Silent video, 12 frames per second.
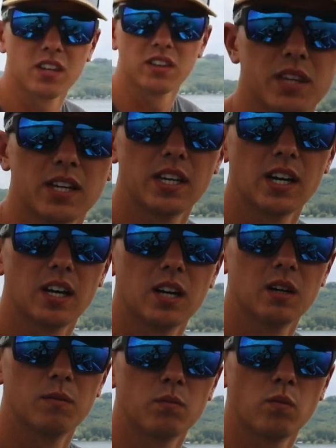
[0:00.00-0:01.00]
on the
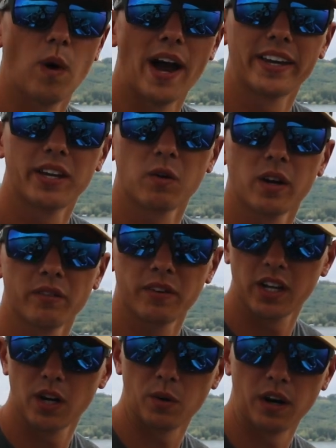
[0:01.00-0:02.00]
um, Wacky Rig
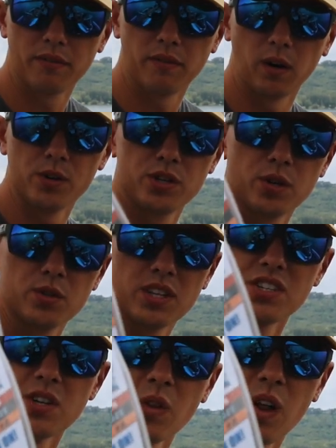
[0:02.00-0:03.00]
video when I first used
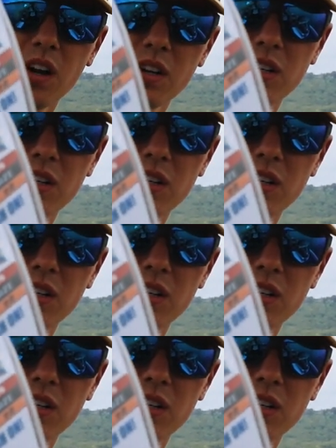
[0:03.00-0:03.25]
these ZoneLoc